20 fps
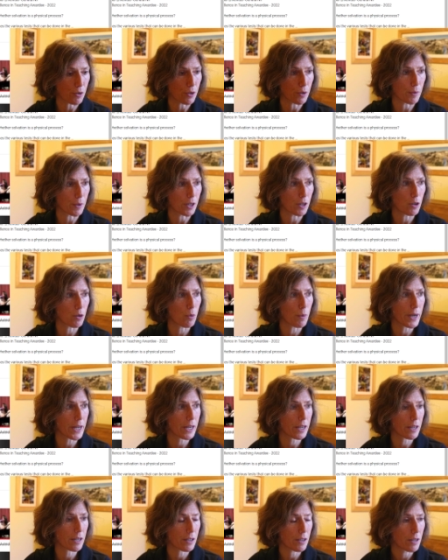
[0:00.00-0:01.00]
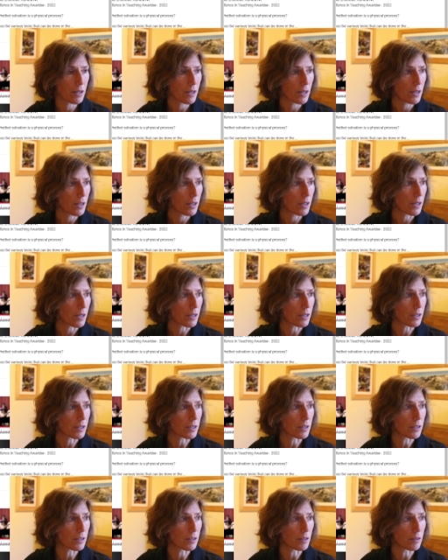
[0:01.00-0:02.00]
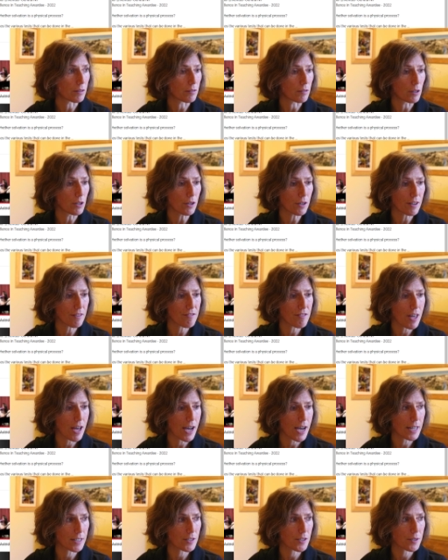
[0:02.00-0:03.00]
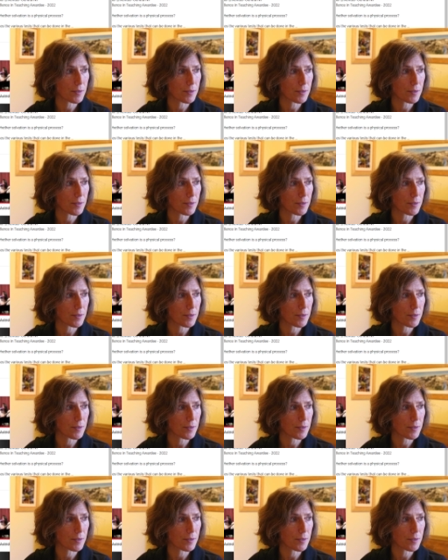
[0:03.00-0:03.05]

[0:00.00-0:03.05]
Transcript: a quick uh, look of that